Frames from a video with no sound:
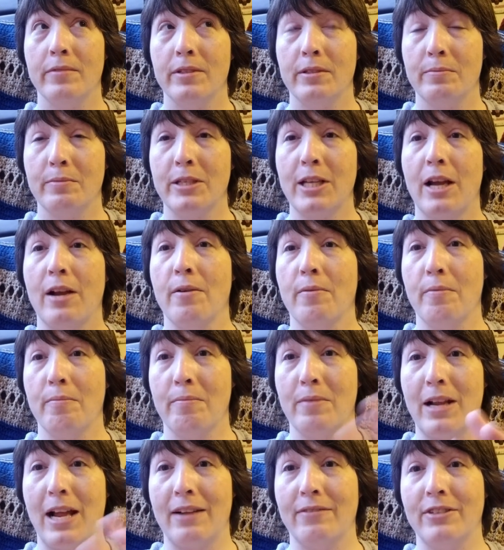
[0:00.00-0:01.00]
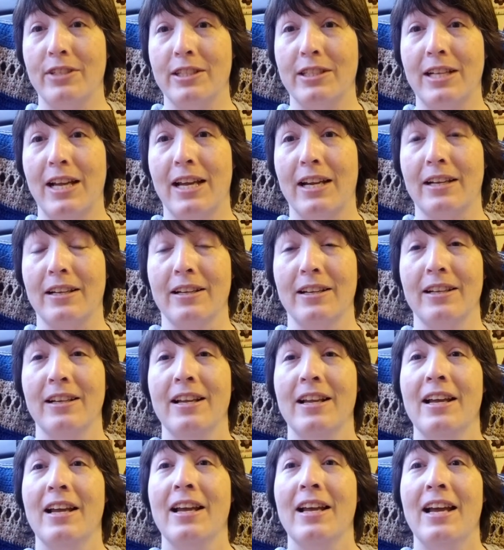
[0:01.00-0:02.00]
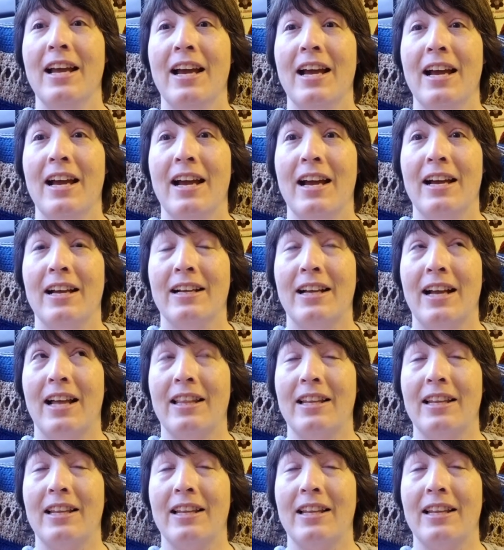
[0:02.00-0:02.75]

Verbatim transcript: So I've just gotta got